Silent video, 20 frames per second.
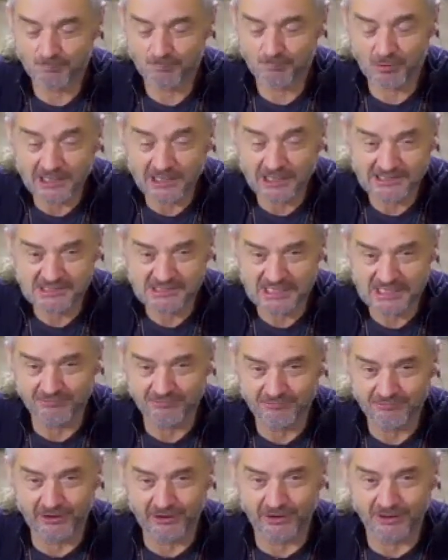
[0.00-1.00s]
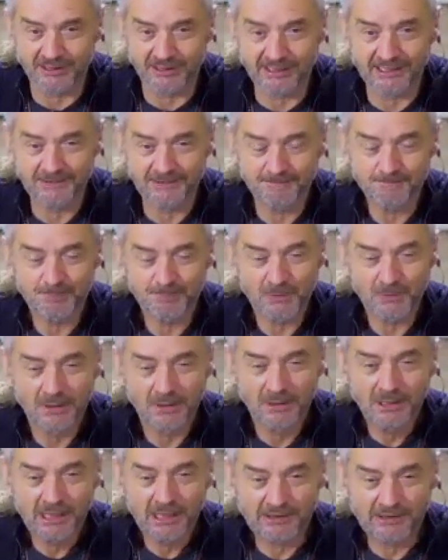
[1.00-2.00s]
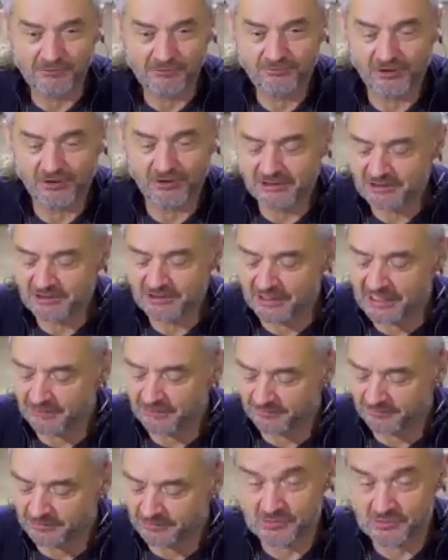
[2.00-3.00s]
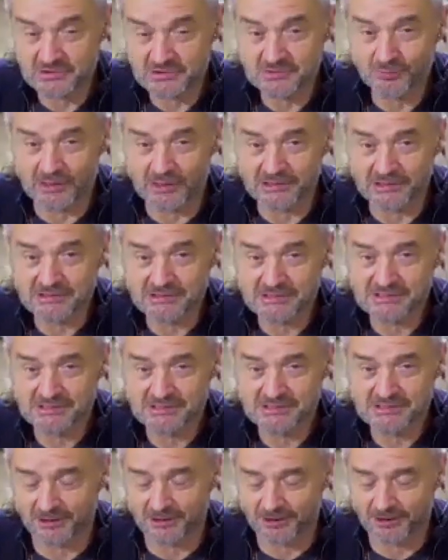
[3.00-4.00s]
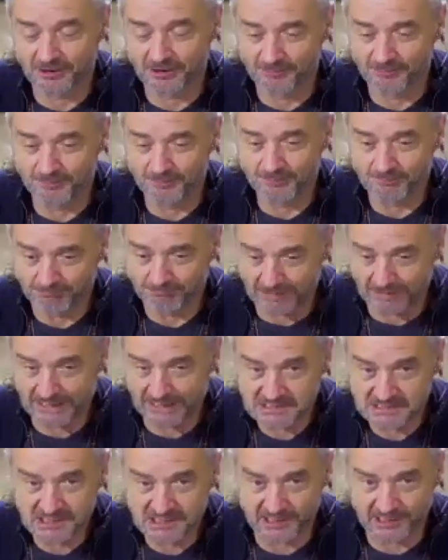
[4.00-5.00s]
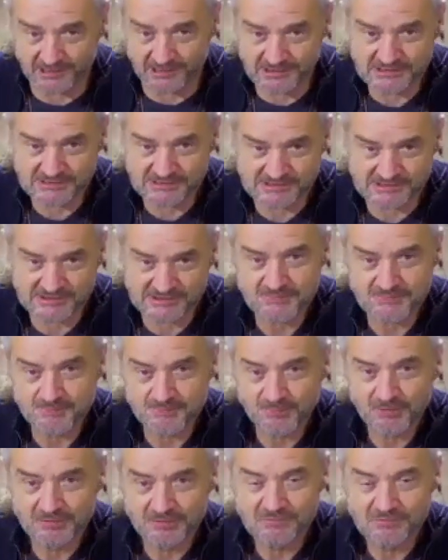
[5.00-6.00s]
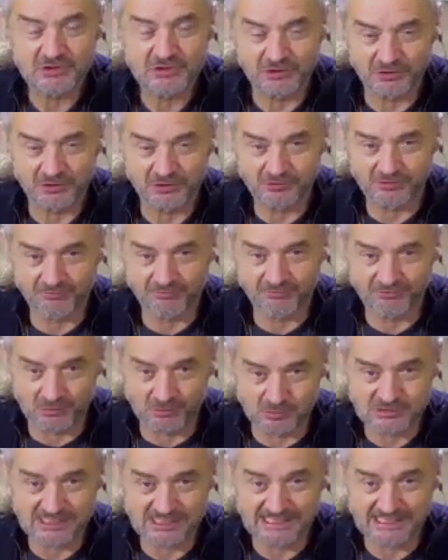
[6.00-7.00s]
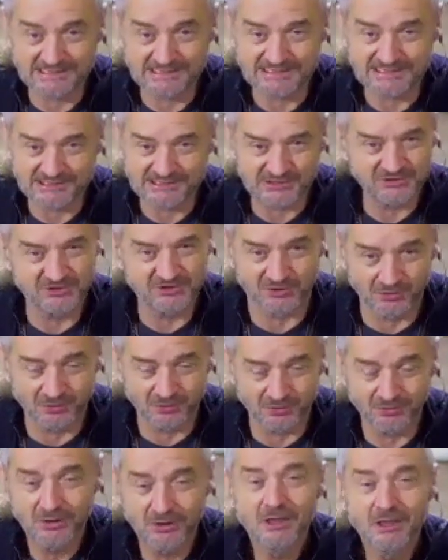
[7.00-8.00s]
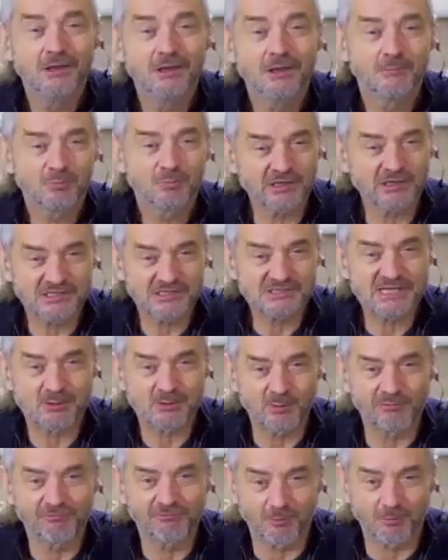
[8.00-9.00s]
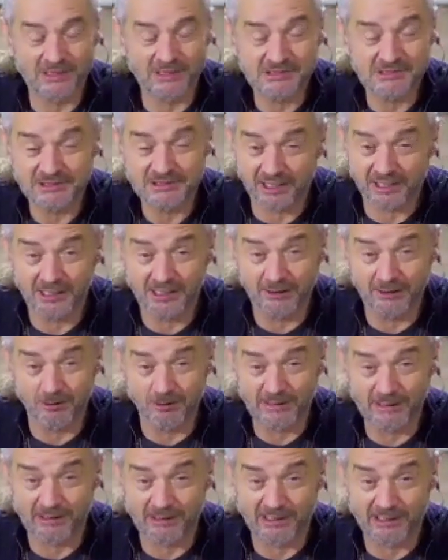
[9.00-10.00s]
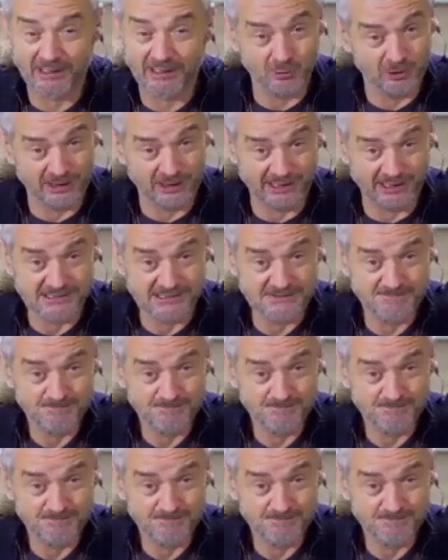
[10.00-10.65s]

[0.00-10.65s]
practice that regularly. If you find an area that, that um, makes sense to you, that feels easy to do, practice that one for a bit to get clear about how good it is.